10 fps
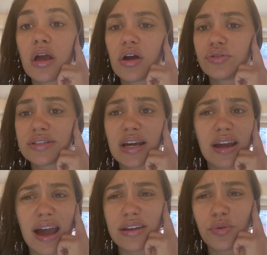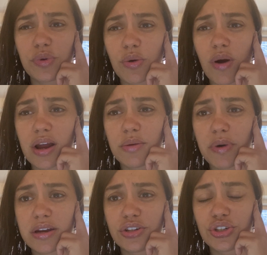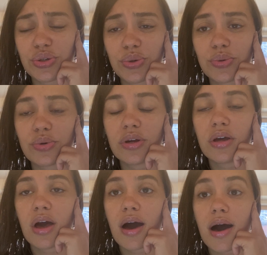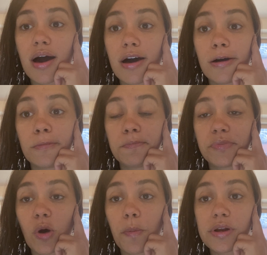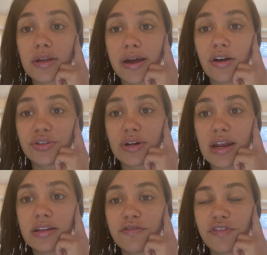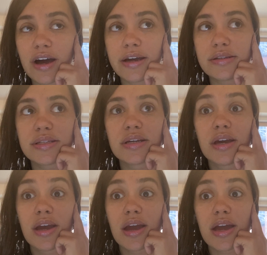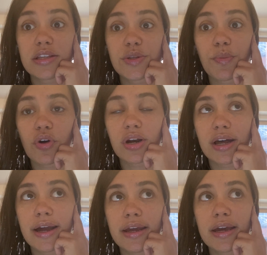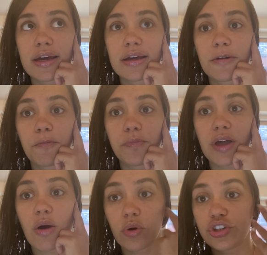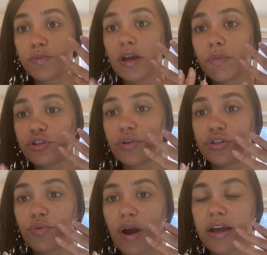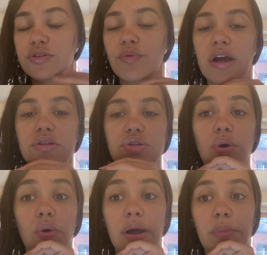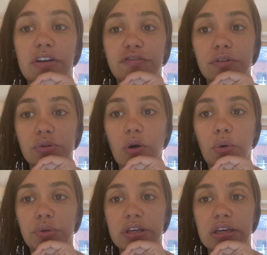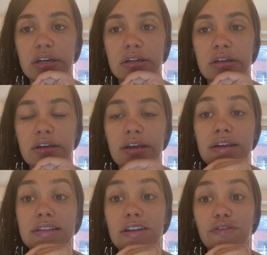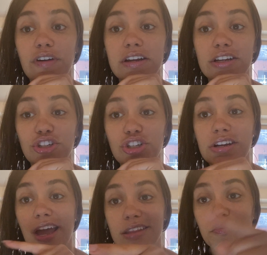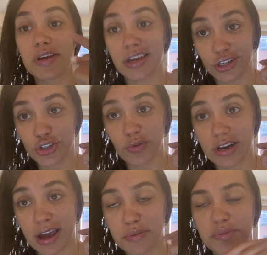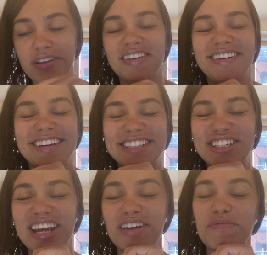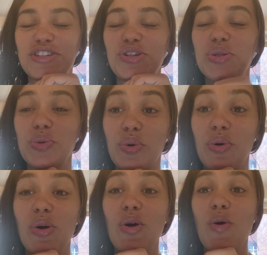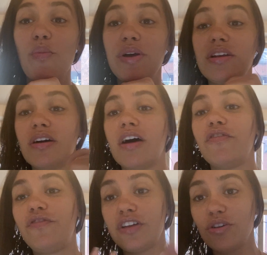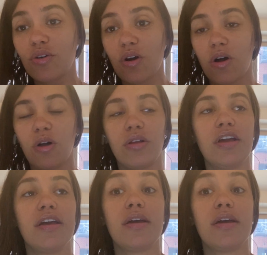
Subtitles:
I was just like, I don't require anybody to open an account on any device. It's more like I want to be able to interact, right? So I made a phone call with a kid. Then finally she got me into an app. She got me to do, made a video call.